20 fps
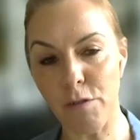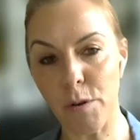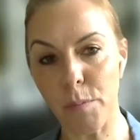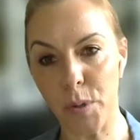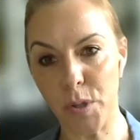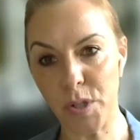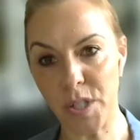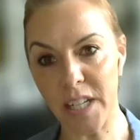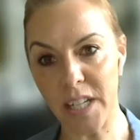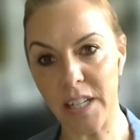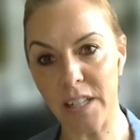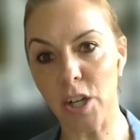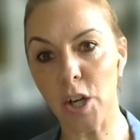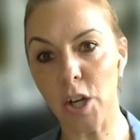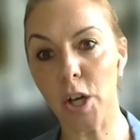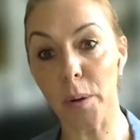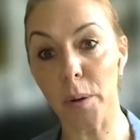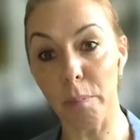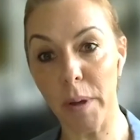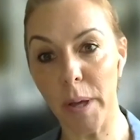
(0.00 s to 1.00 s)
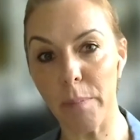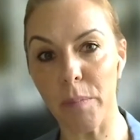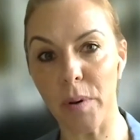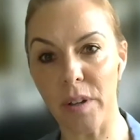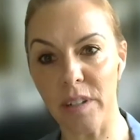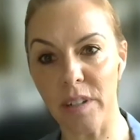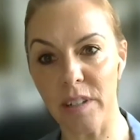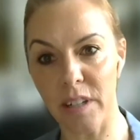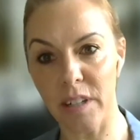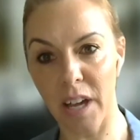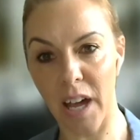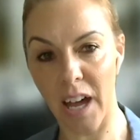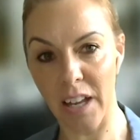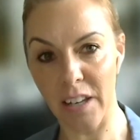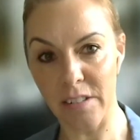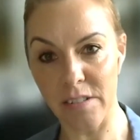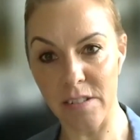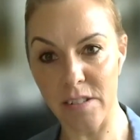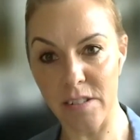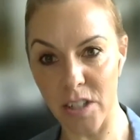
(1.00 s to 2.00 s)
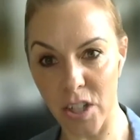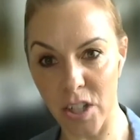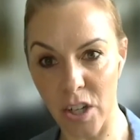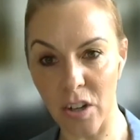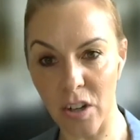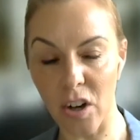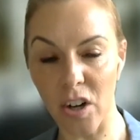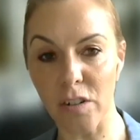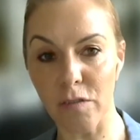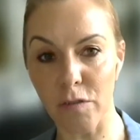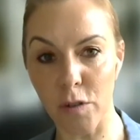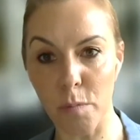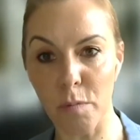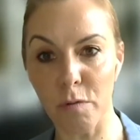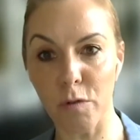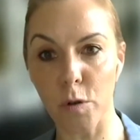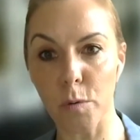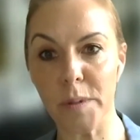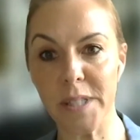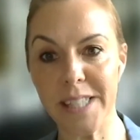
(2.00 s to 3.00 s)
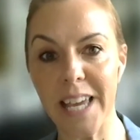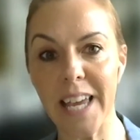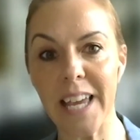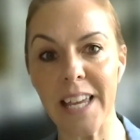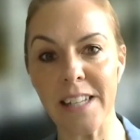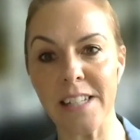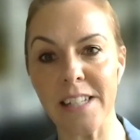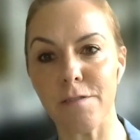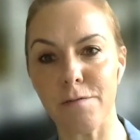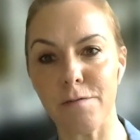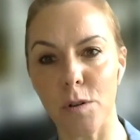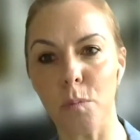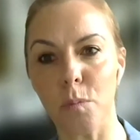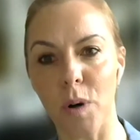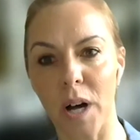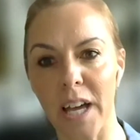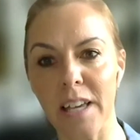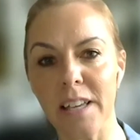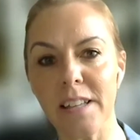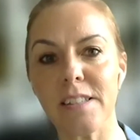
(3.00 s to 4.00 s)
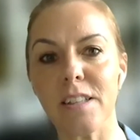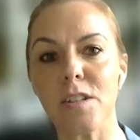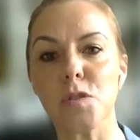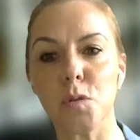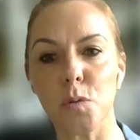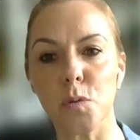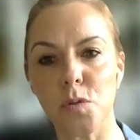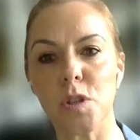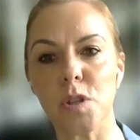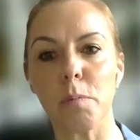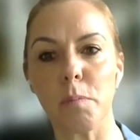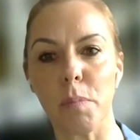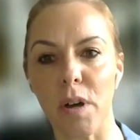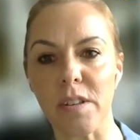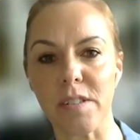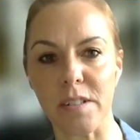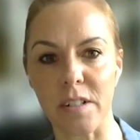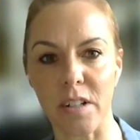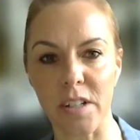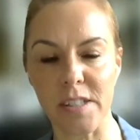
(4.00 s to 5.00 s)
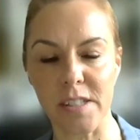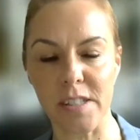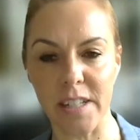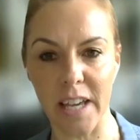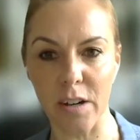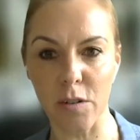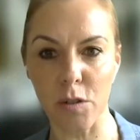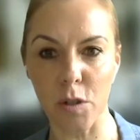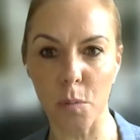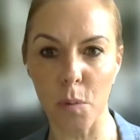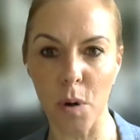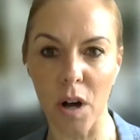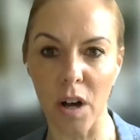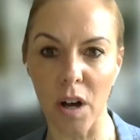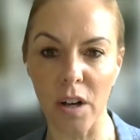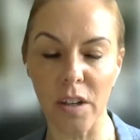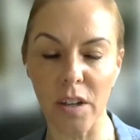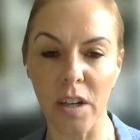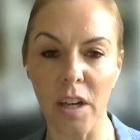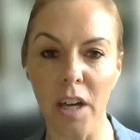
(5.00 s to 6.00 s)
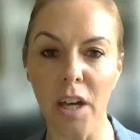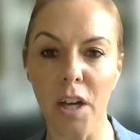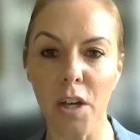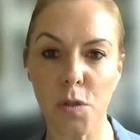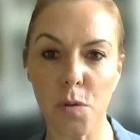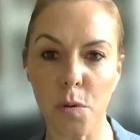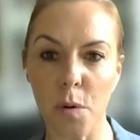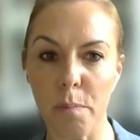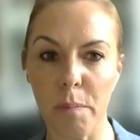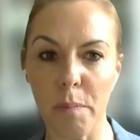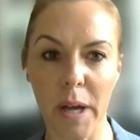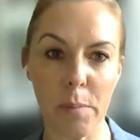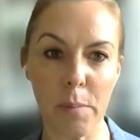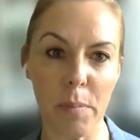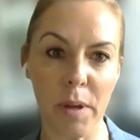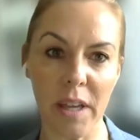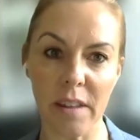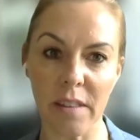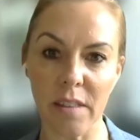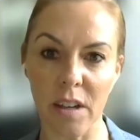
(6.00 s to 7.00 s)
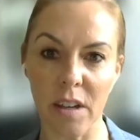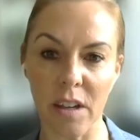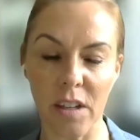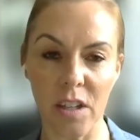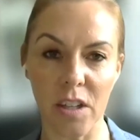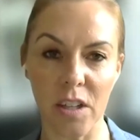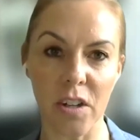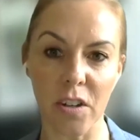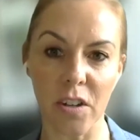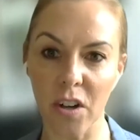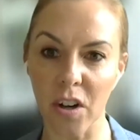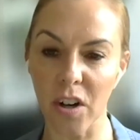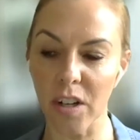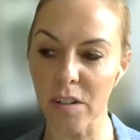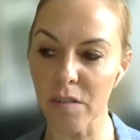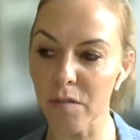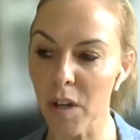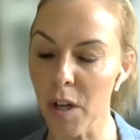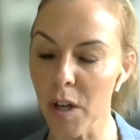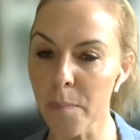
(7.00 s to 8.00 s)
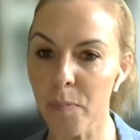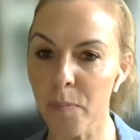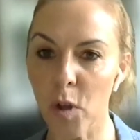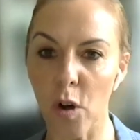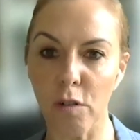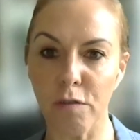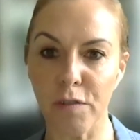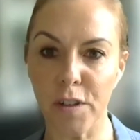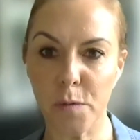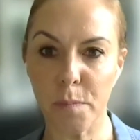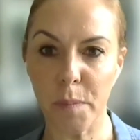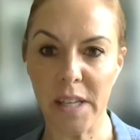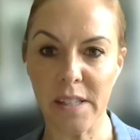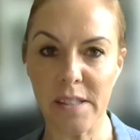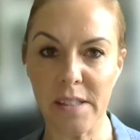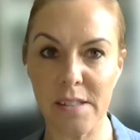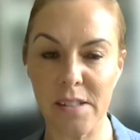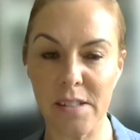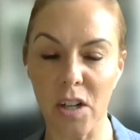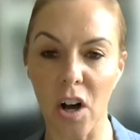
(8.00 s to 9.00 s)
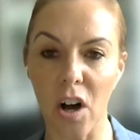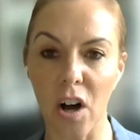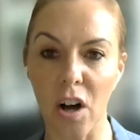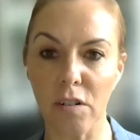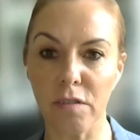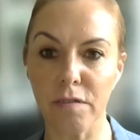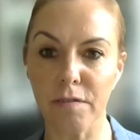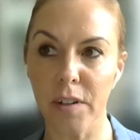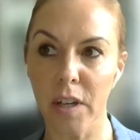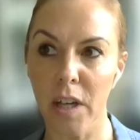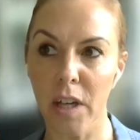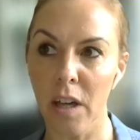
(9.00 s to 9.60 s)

everybody and your commitment and kind of your performance in different ways that's also personalized to how you work. So it may be that kind of office-based staff,